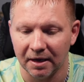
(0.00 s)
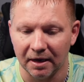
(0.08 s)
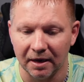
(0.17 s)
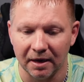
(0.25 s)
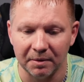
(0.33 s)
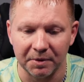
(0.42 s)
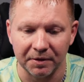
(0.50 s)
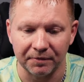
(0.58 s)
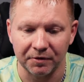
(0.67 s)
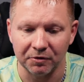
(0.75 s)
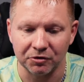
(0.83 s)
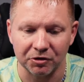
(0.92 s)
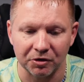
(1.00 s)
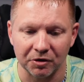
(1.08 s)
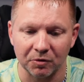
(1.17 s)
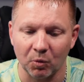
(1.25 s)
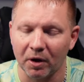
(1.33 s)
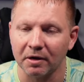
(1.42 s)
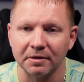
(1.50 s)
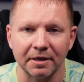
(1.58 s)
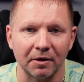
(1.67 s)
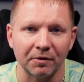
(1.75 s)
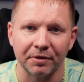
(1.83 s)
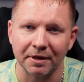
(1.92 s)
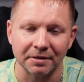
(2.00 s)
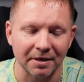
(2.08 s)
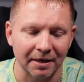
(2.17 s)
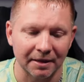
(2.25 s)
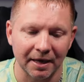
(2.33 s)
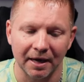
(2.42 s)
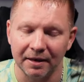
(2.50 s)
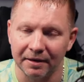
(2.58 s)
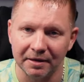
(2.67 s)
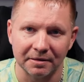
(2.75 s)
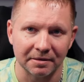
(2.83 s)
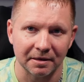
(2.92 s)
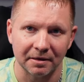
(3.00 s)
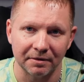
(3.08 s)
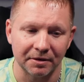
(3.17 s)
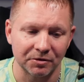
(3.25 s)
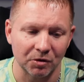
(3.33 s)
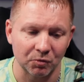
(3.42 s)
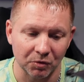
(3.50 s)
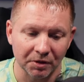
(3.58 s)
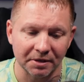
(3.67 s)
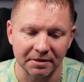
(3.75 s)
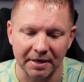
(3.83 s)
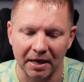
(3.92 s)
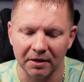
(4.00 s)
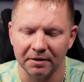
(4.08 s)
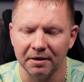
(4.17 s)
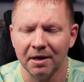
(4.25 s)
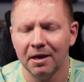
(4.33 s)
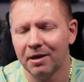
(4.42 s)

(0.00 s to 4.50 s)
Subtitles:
in the future, wear and tear, things like that. These are really solid.